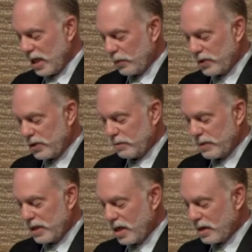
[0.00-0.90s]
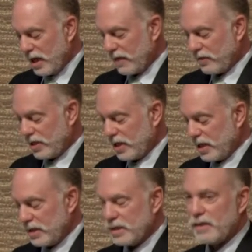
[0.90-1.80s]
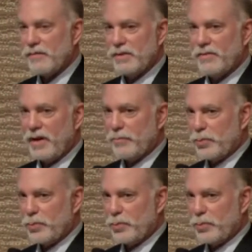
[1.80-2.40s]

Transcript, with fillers: at which it had been hung after the nineteen seventy-five